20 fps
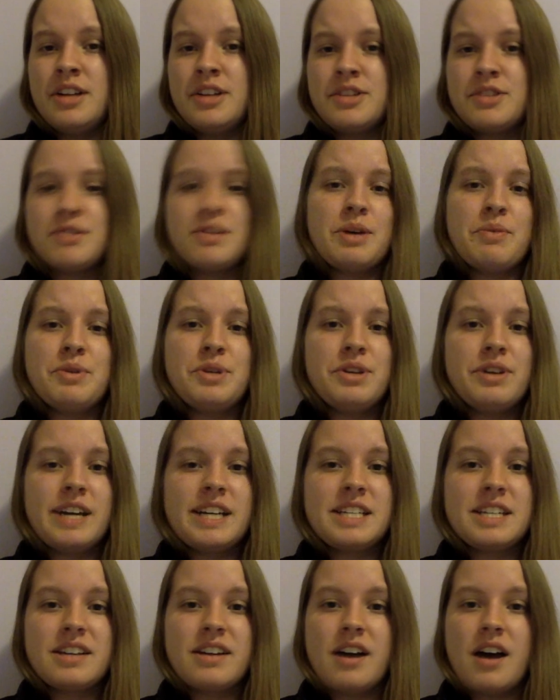so that when you
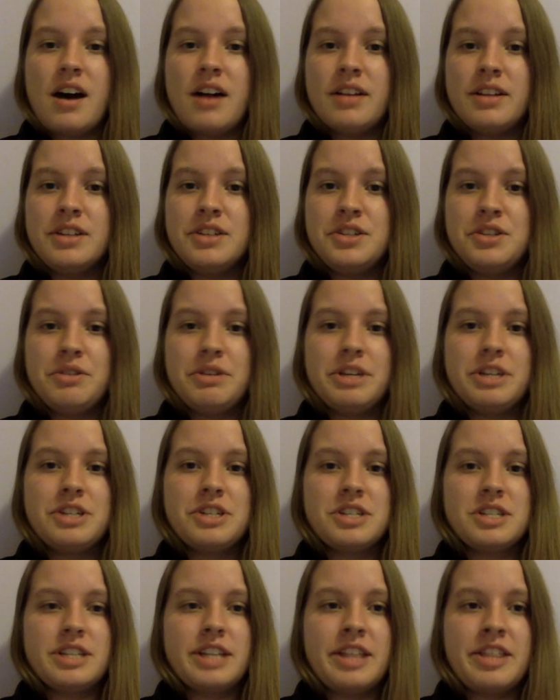get to college, you can
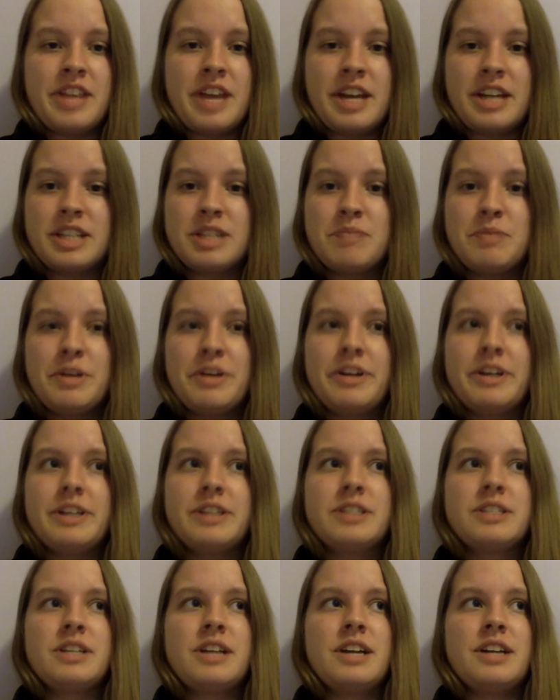just let that
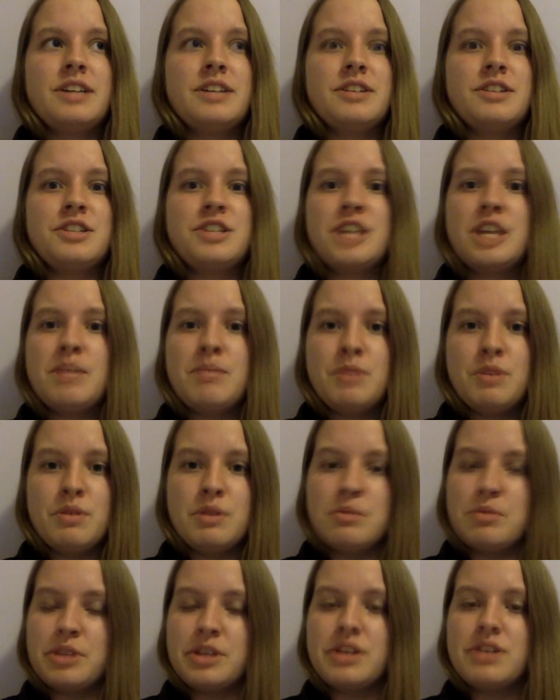experience kind of shape you
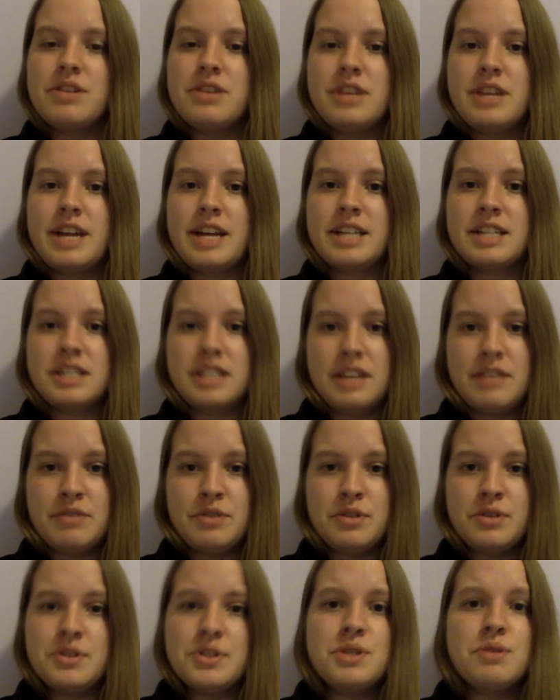and bring you to the next
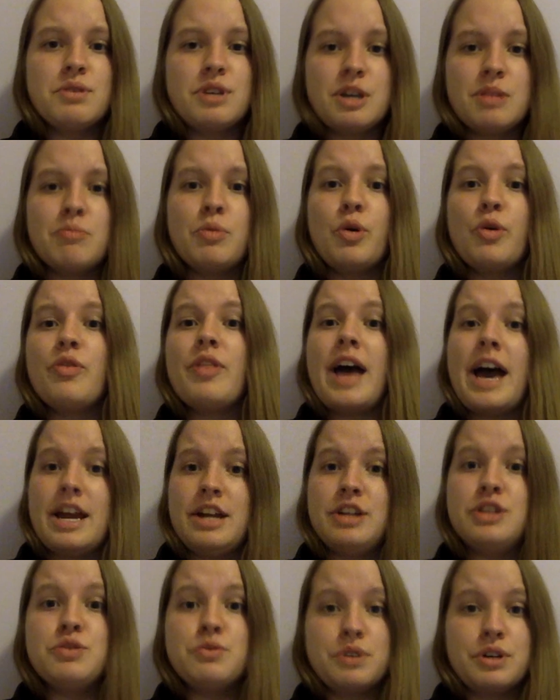level so you can mold that
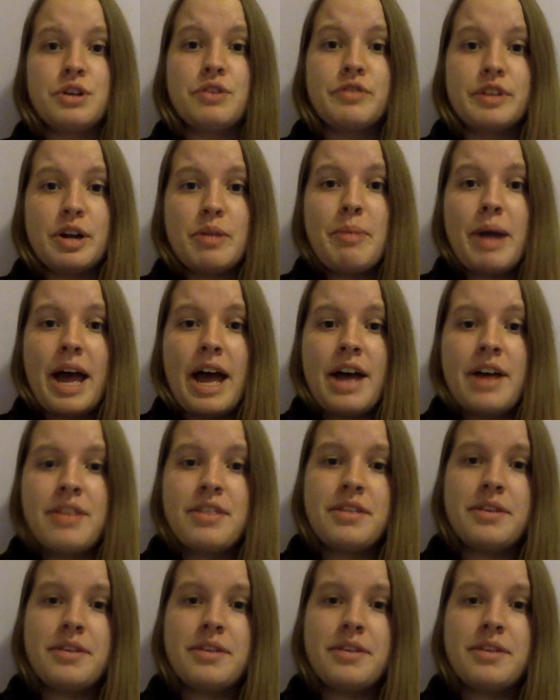into a career path.